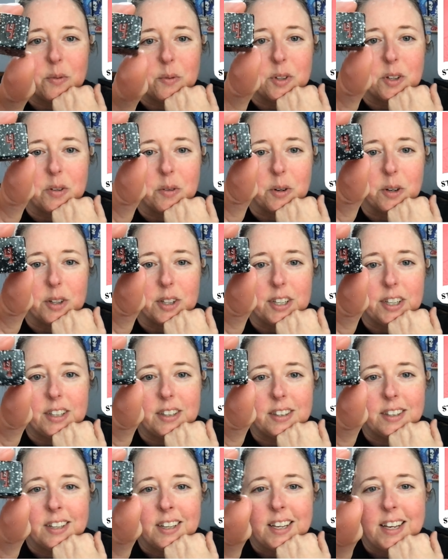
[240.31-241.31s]
when you roll it.
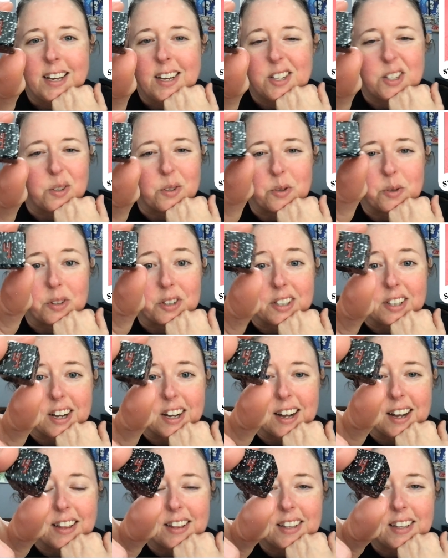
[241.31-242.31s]
So it's really
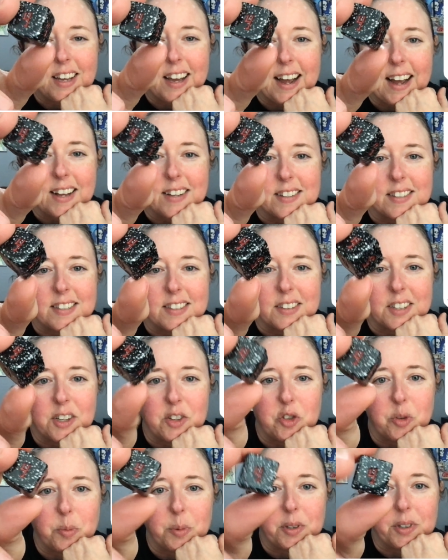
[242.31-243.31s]
not as
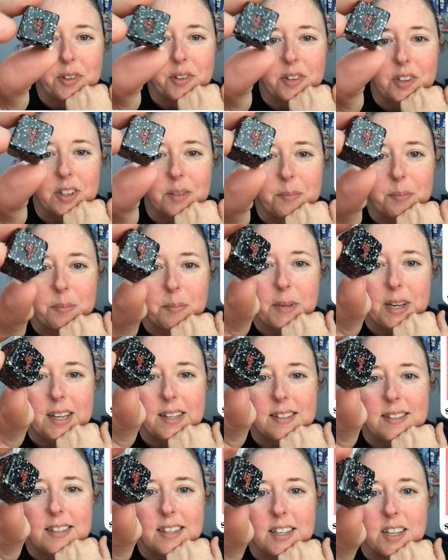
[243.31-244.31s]
illegible as it may
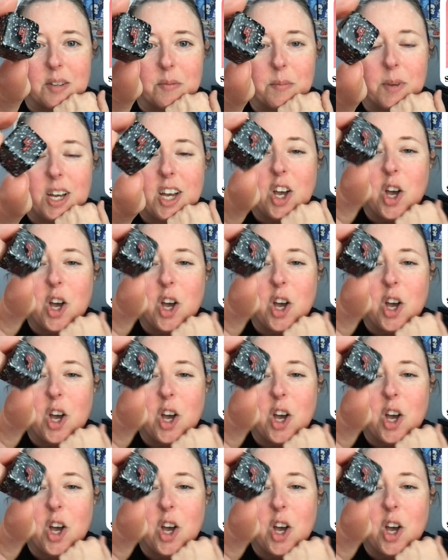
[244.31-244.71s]
seem,